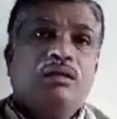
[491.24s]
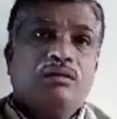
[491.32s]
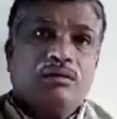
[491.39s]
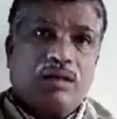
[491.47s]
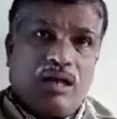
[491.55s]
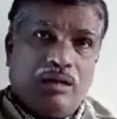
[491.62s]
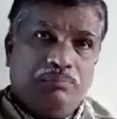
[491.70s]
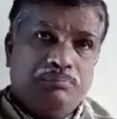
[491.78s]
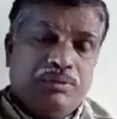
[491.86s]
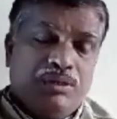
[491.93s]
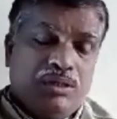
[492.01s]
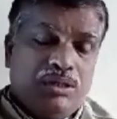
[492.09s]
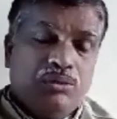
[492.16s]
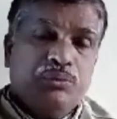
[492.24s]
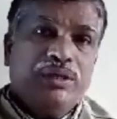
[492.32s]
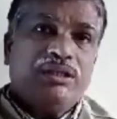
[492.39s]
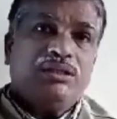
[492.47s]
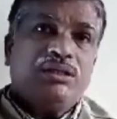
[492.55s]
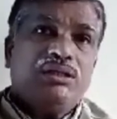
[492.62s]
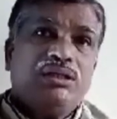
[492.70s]
graph
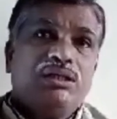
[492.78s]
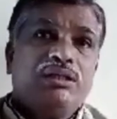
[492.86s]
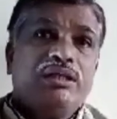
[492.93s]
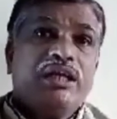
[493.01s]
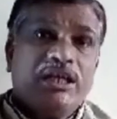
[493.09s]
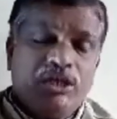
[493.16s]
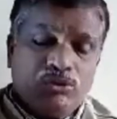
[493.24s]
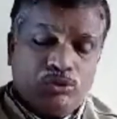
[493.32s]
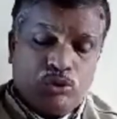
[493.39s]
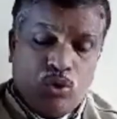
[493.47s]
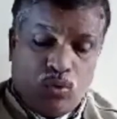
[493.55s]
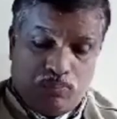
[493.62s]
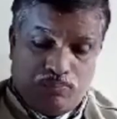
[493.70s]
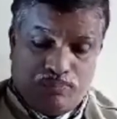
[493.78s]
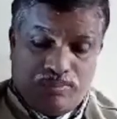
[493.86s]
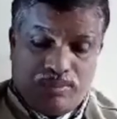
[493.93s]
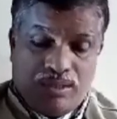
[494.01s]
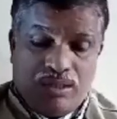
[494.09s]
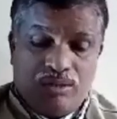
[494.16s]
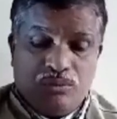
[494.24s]
with a negative slope
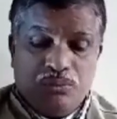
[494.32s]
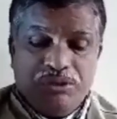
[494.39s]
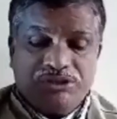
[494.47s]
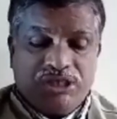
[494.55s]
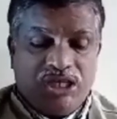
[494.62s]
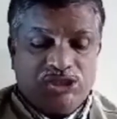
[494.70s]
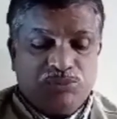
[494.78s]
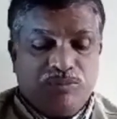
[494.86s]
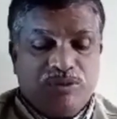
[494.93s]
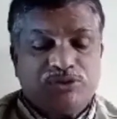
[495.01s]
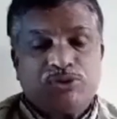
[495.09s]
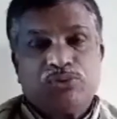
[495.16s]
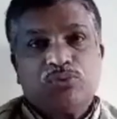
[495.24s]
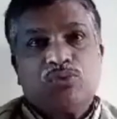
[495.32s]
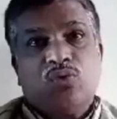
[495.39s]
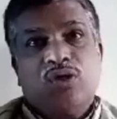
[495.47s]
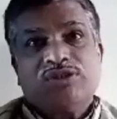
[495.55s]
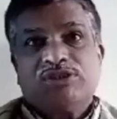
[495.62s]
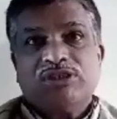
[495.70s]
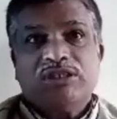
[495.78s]
which corresponds to
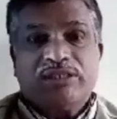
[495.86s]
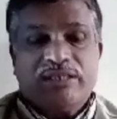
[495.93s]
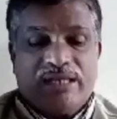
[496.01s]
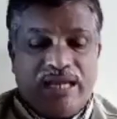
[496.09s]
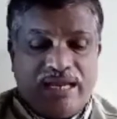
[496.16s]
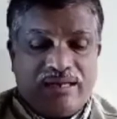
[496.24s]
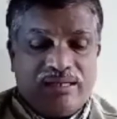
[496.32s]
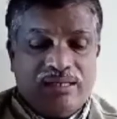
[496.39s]
constant A.